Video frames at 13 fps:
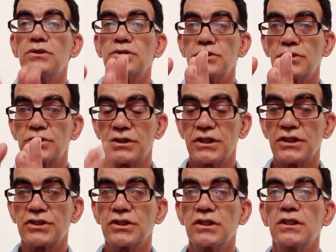to
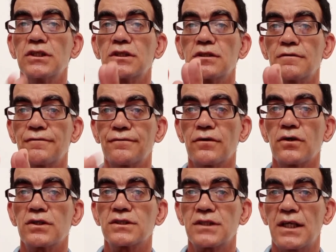teach the 4
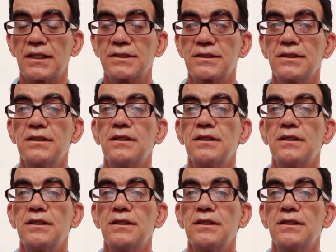skills.